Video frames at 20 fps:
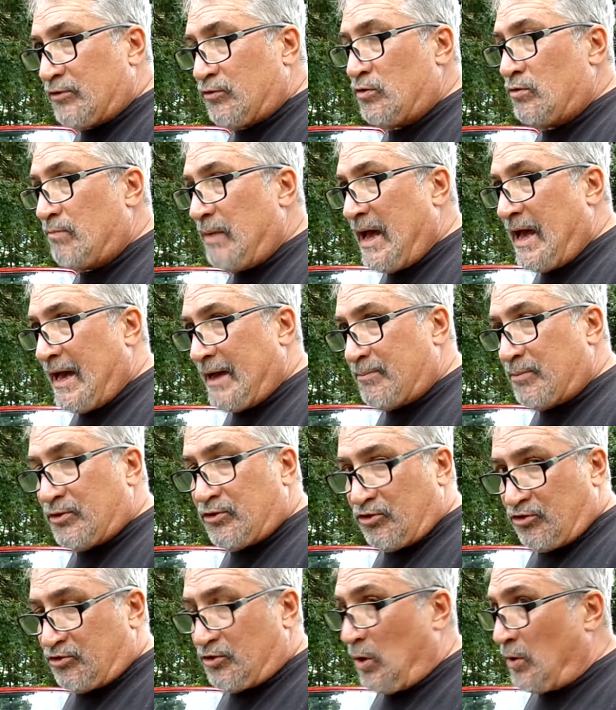bad, but
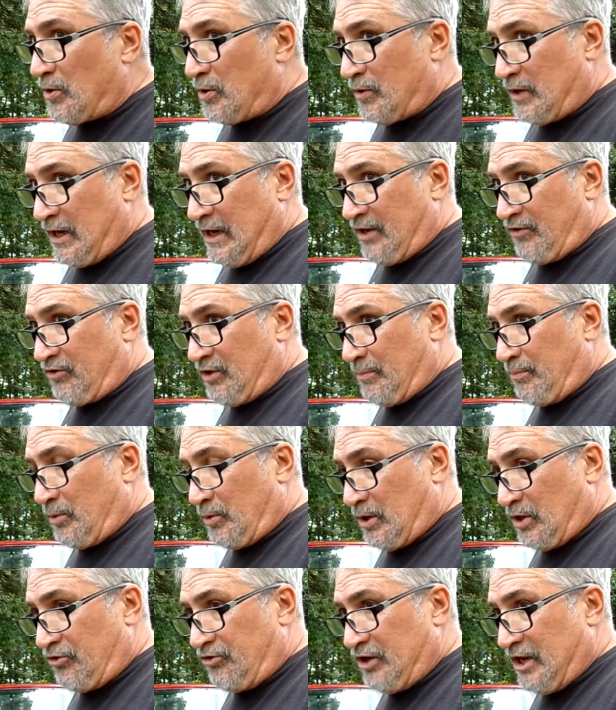the starter heats up
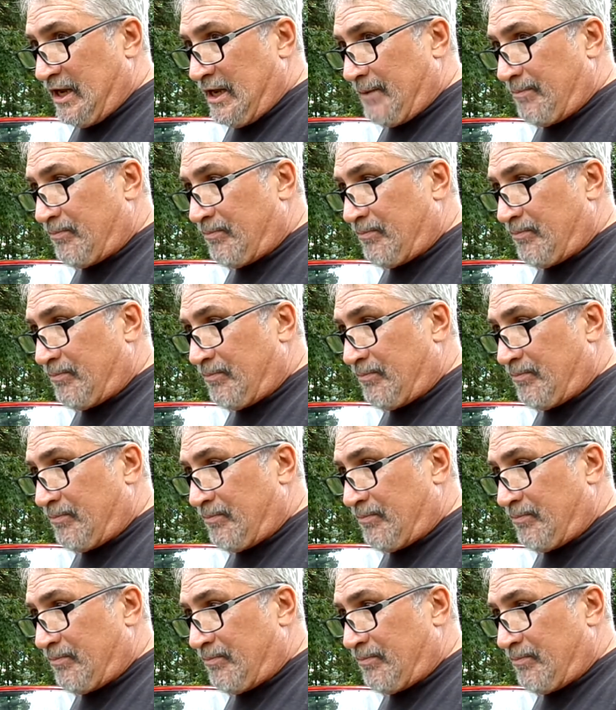on a GM.